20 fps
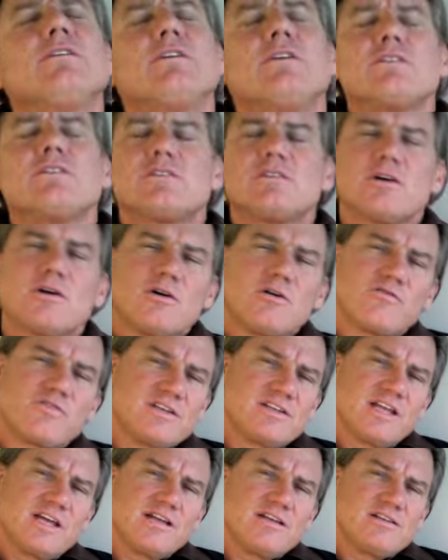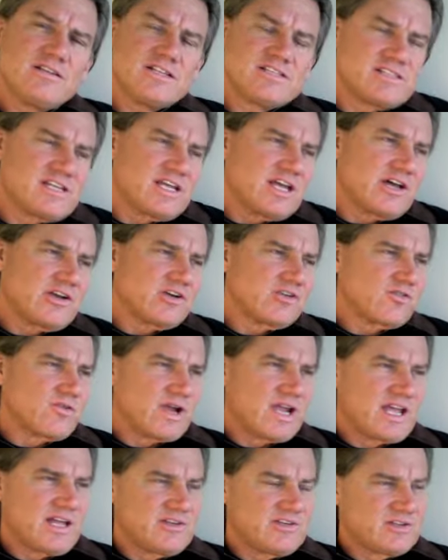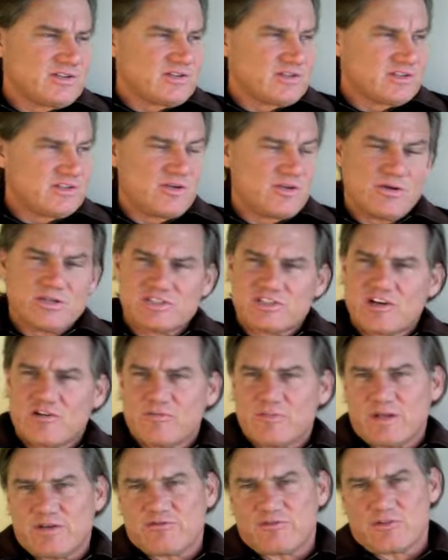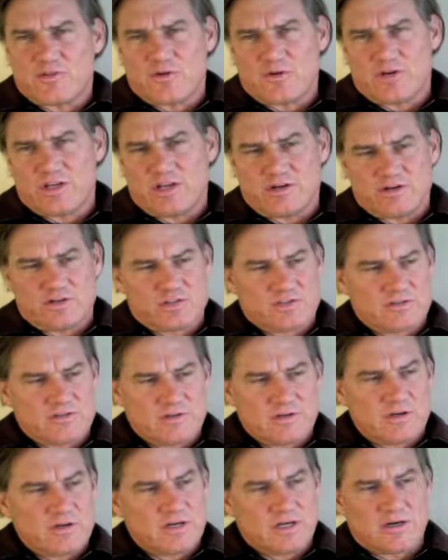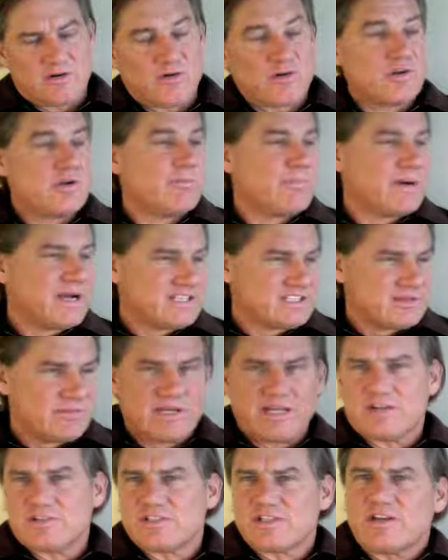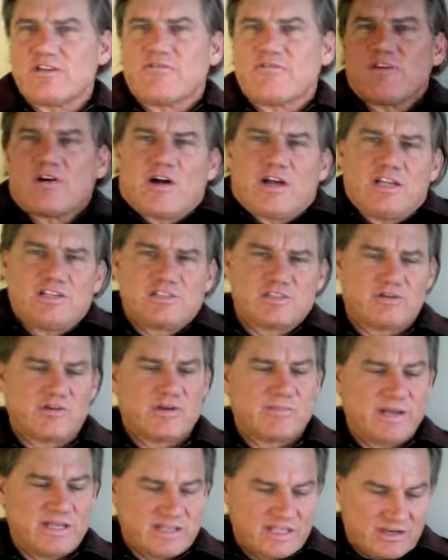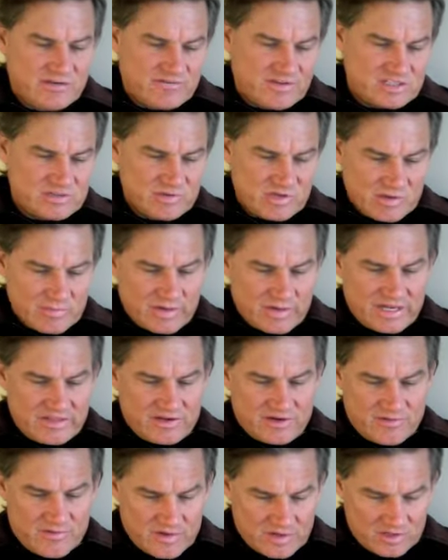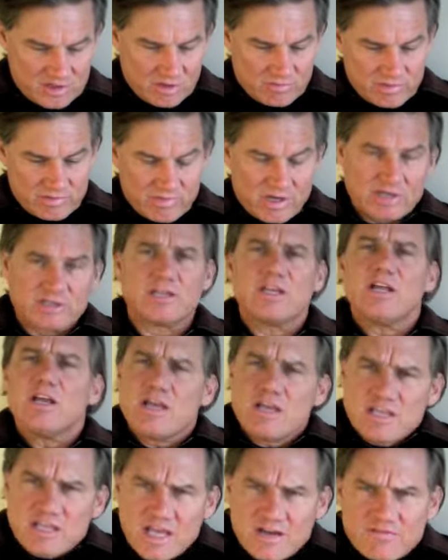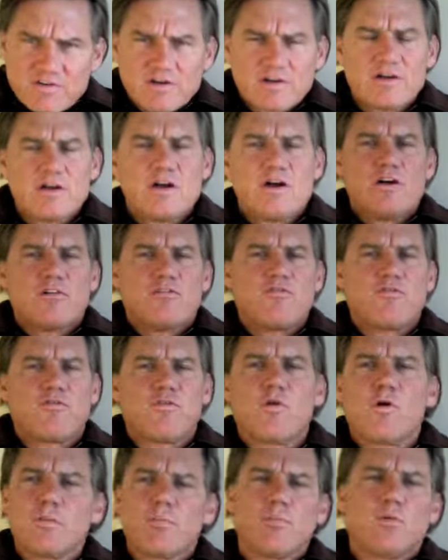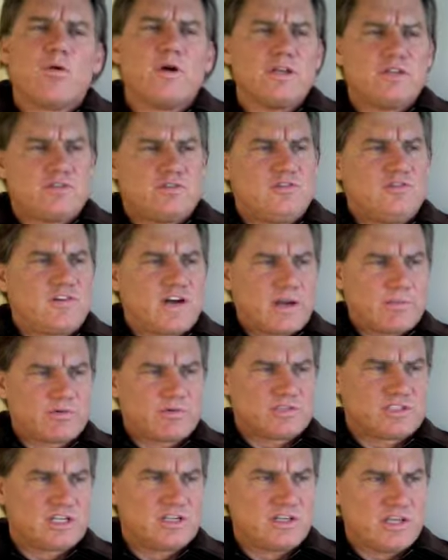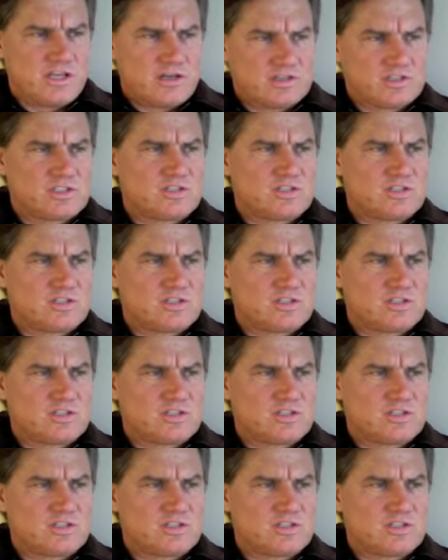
So if you lend, let's say, $100,000 to the U.S. government for 30 years, or you buy somebody else that has already made that investment, you buy their thing in the open market, you have a 4.25% yield.